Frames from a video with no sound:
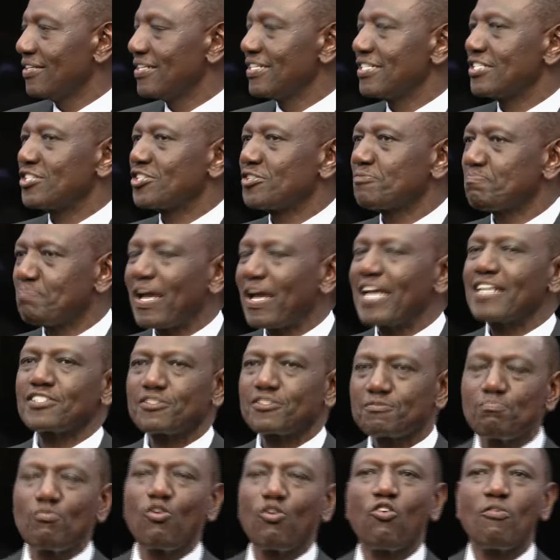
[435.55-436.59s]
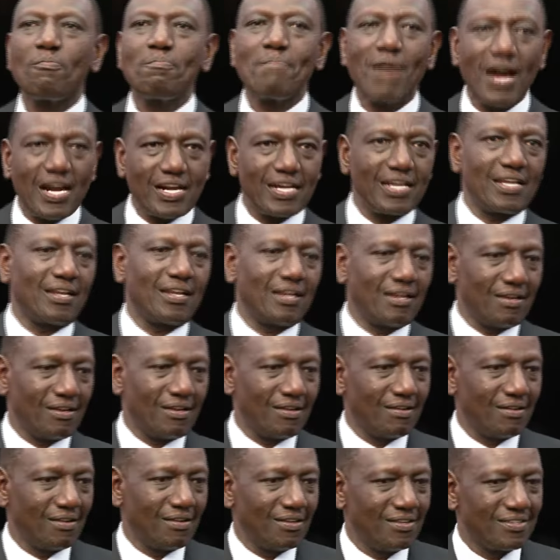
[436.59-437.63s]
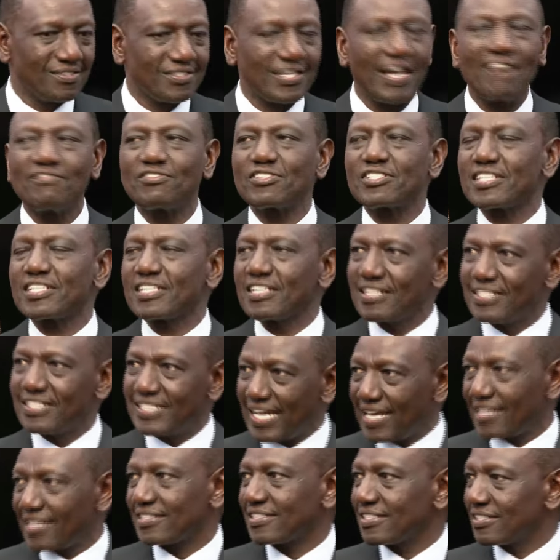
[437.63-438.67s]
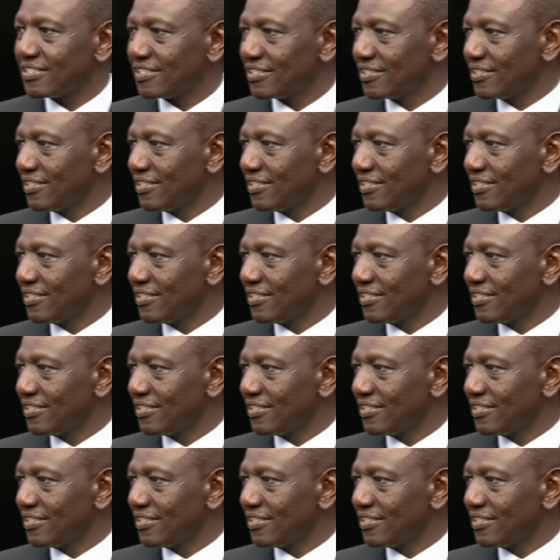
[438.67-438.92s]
spends more money servicing debt